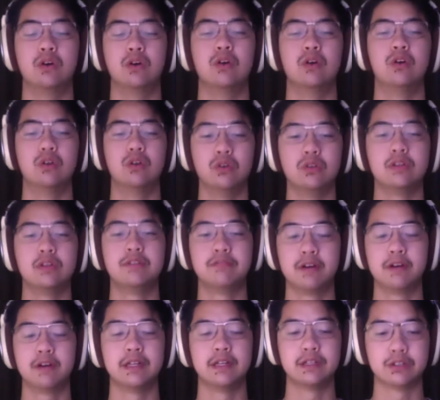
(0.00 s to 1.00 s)
only
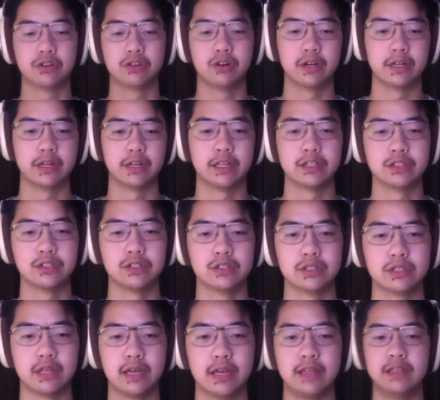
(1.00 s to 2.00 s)
finding the correct answers.
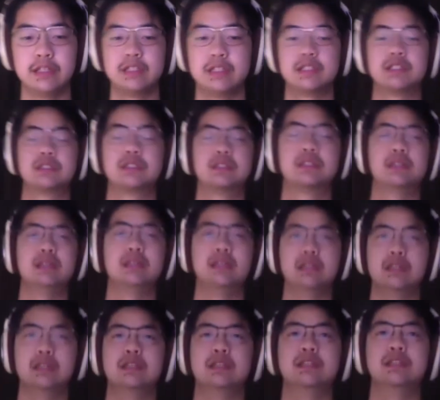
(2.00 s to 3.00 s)
And this
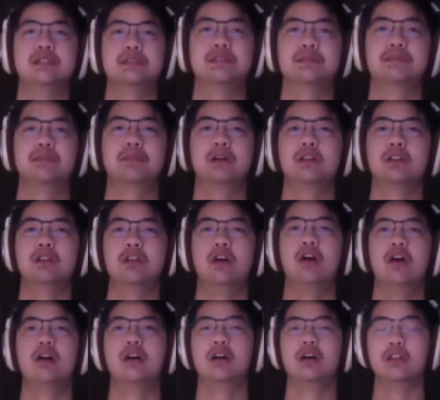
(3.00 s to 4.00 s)
is a
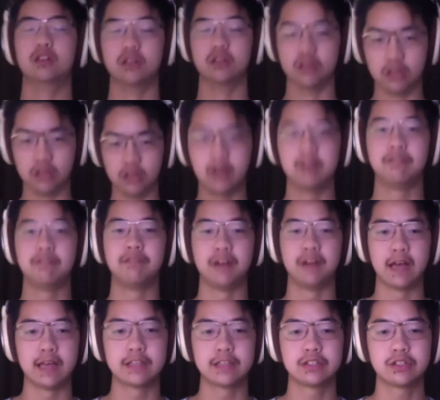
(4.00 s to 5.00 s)
lot
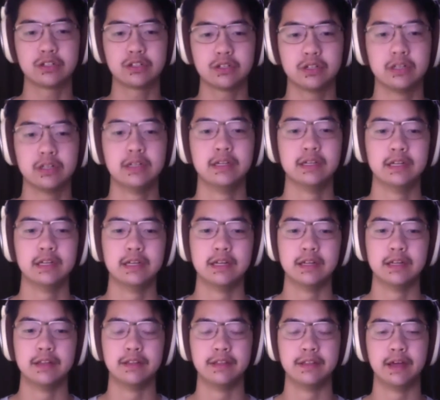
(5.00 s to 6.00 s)
faster
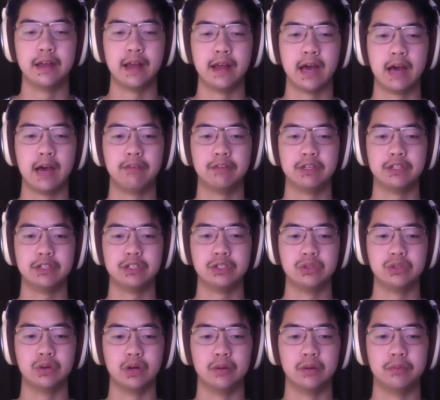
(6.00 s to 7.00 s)
than having to
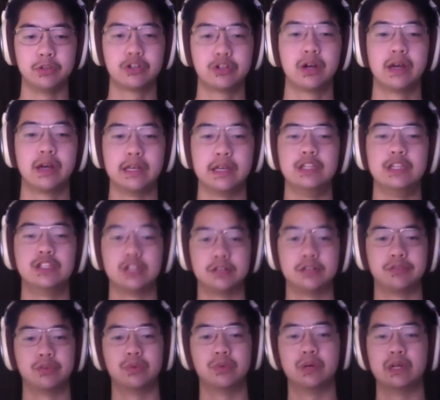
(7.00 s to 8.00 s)
try each and every
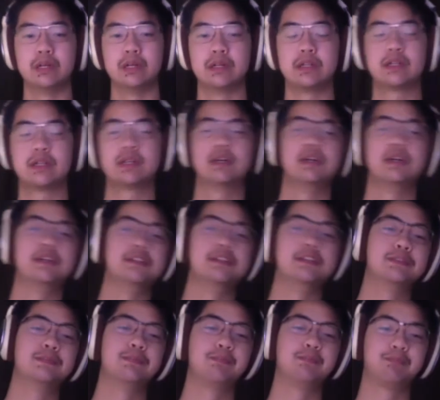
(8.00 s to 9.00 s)
one, because
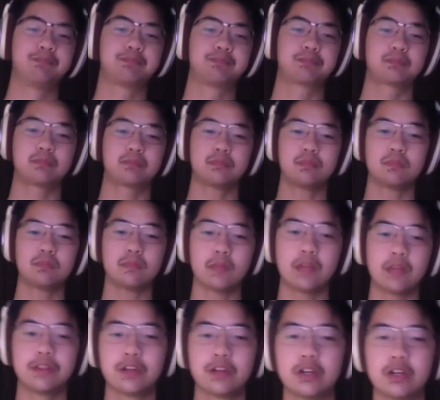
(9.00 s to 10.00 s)

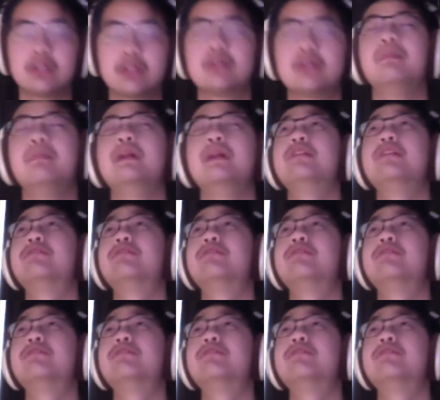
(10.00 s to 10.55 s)
there are many different